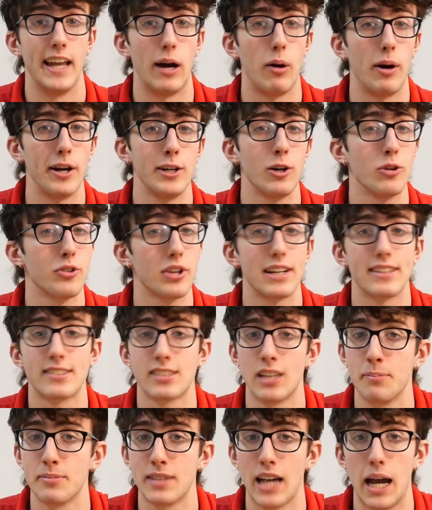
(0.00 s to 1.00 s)
Now, I know that it
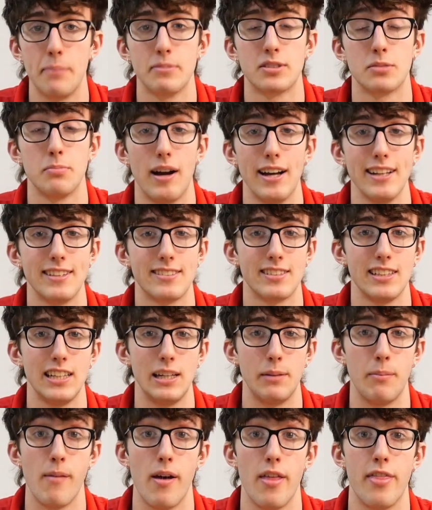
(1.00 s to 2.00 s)
sometimes might
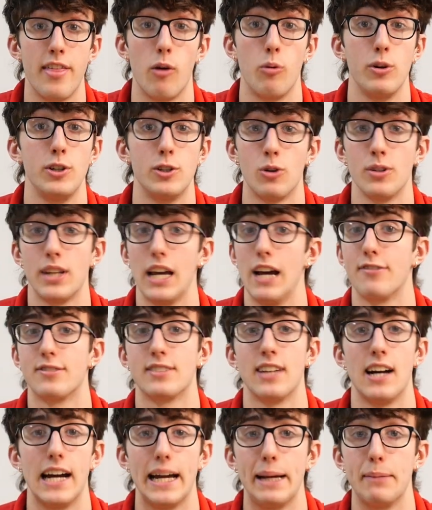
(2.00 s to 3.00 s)
seem that we don't have
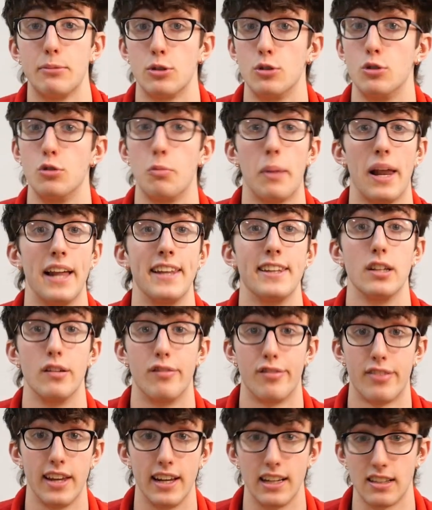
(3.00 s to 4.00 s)
time to do plenty
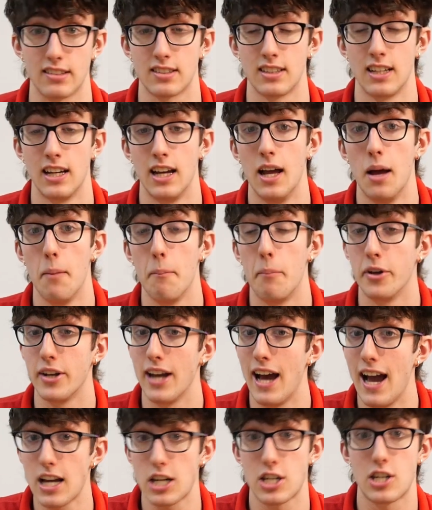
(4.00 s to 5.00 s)
of things, but
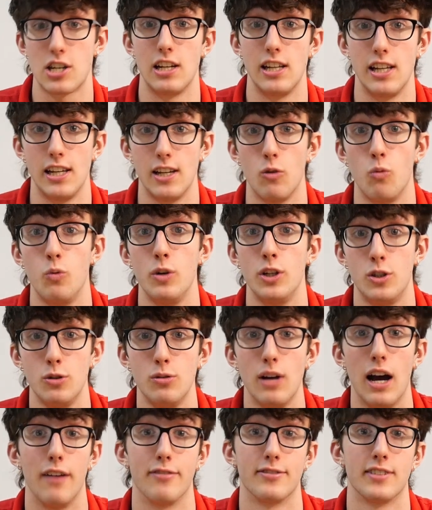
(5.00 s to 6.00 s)
actually we
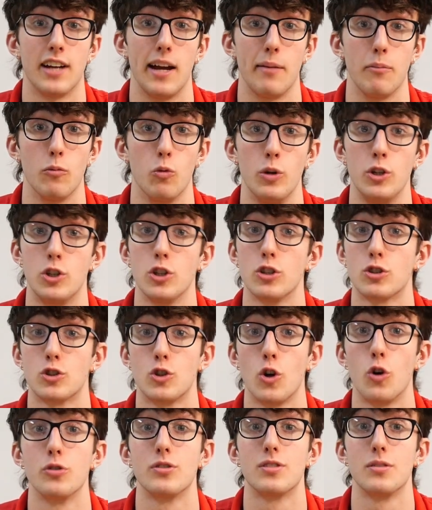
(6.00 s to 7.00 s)
do have time. We just
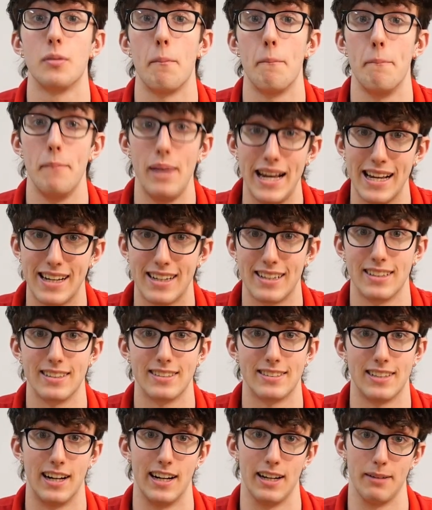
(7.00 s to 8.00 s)
don't
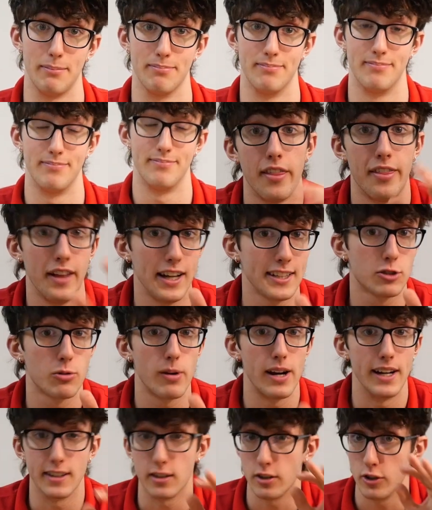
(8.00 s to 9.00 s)
make time. That's
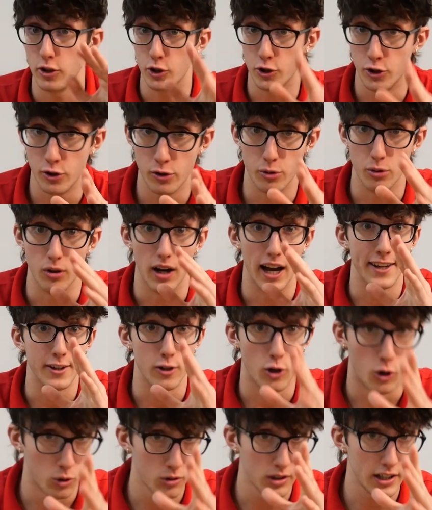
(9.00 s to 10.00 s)
right, you
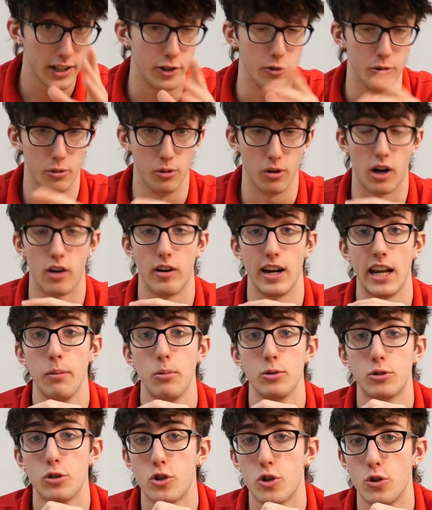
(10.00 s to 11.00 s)
and only you are
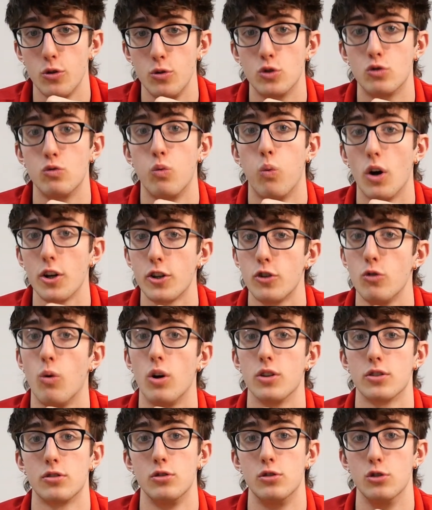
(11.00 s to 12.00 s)
able to choose what you
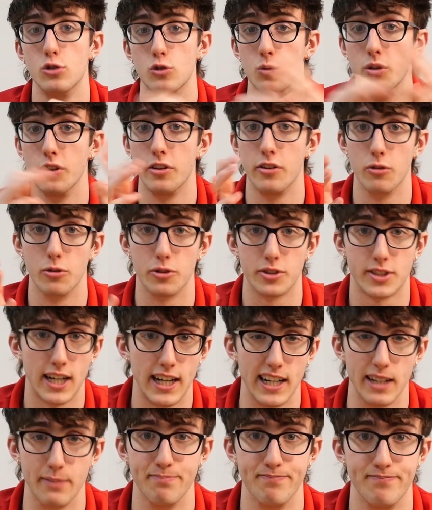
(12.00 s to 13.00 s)
want to do with your
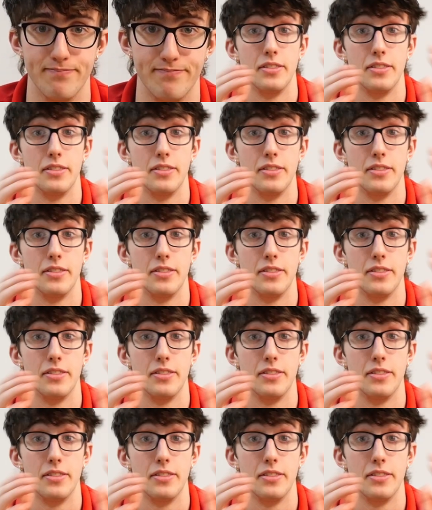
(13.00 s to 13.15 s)
time.